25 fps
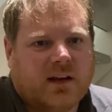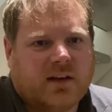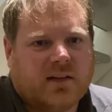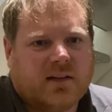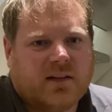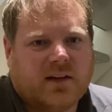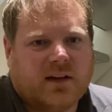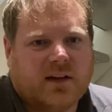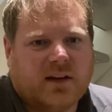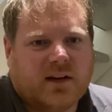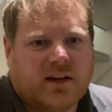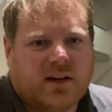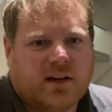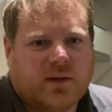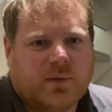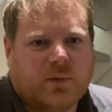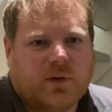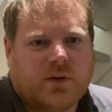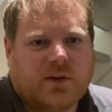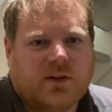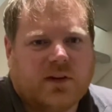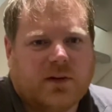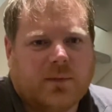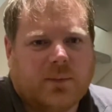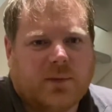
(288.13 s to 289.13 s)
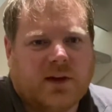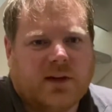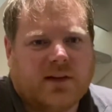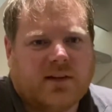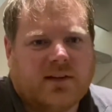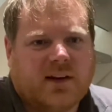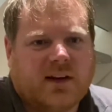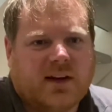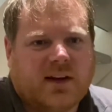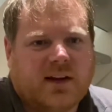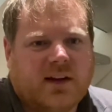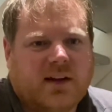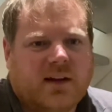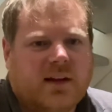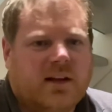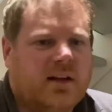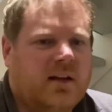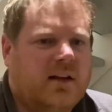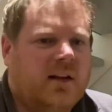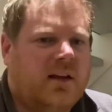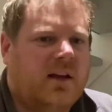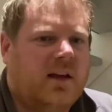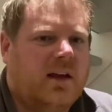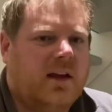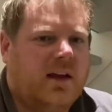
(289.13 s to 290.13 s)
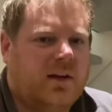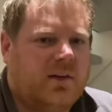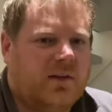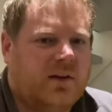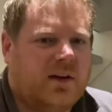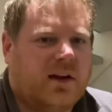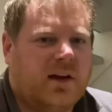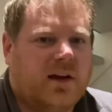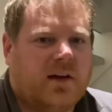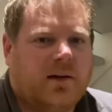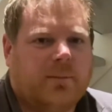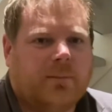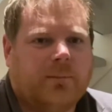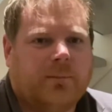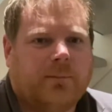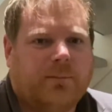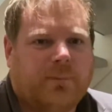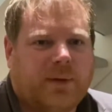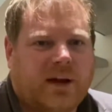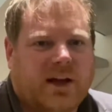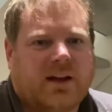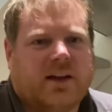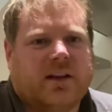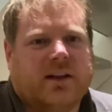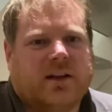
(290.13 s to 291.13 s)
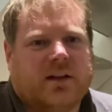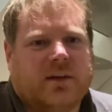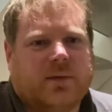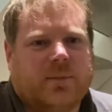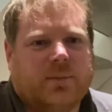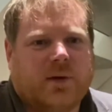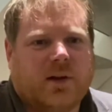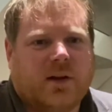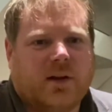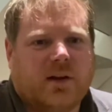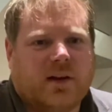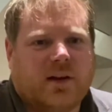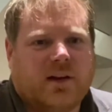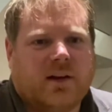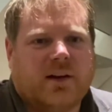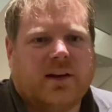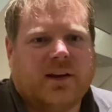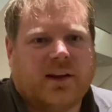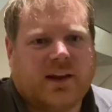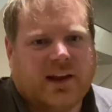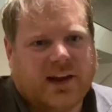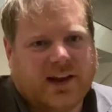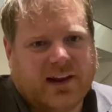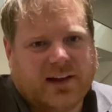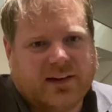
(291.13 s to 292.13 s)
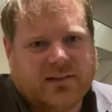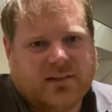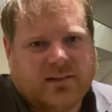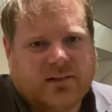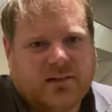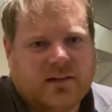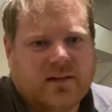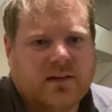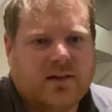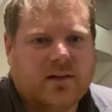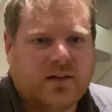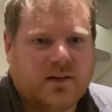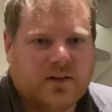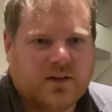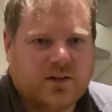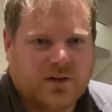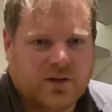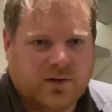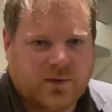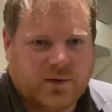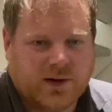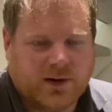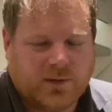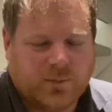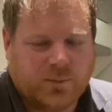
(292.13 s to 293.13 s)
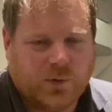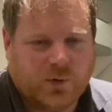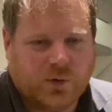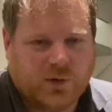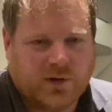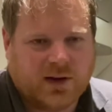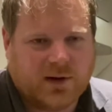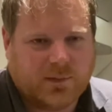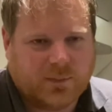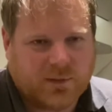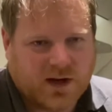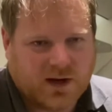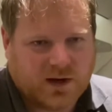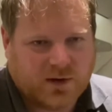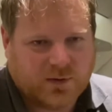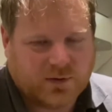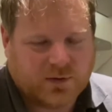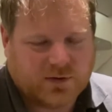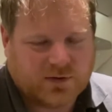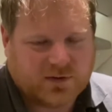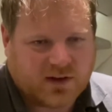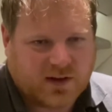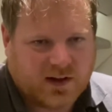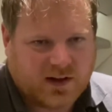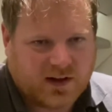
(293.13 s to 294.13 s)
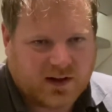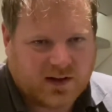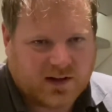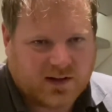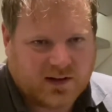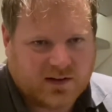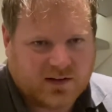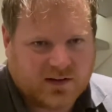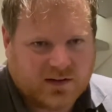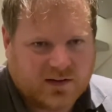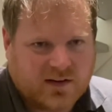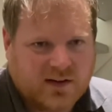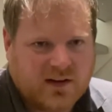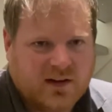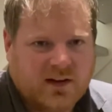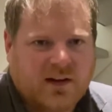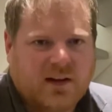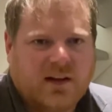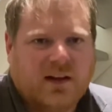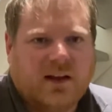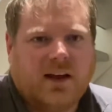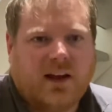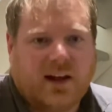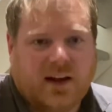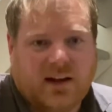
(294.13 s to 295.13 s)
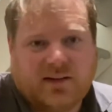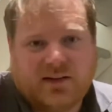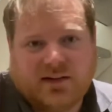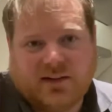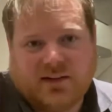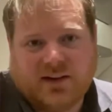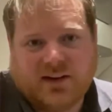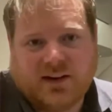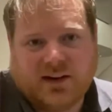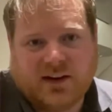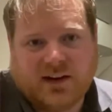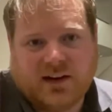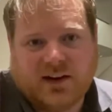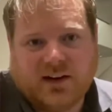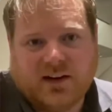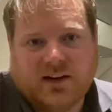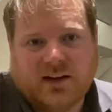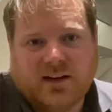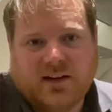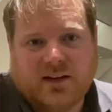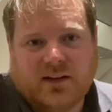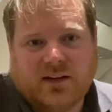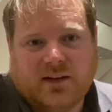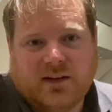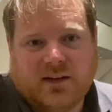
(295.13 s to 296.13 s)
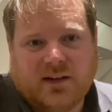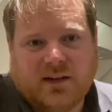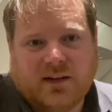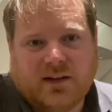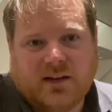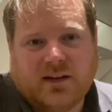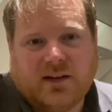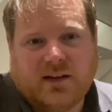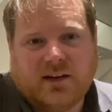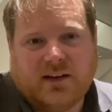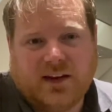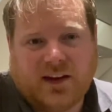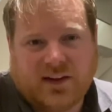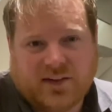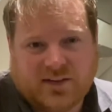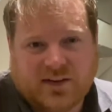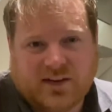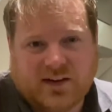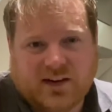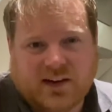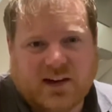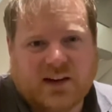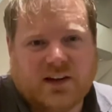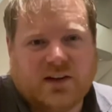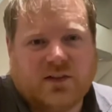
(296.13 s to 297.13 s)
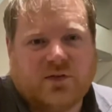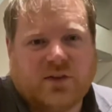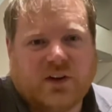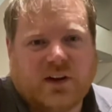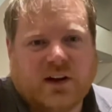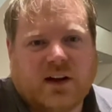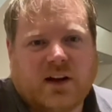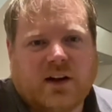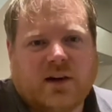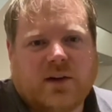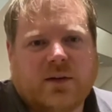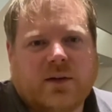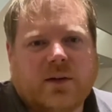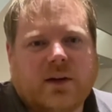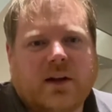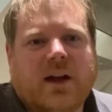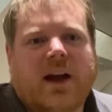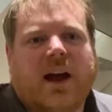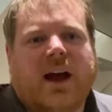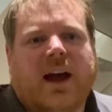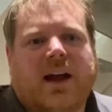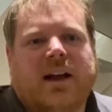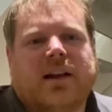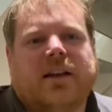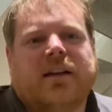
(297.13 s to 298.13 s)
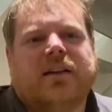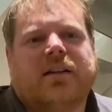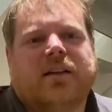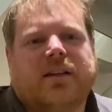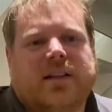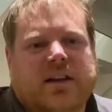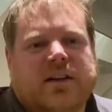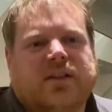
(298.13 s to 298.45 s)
sitting down and watching a bit of telly, here I am back at the computer again, doing more emails and editing yesterday's video and this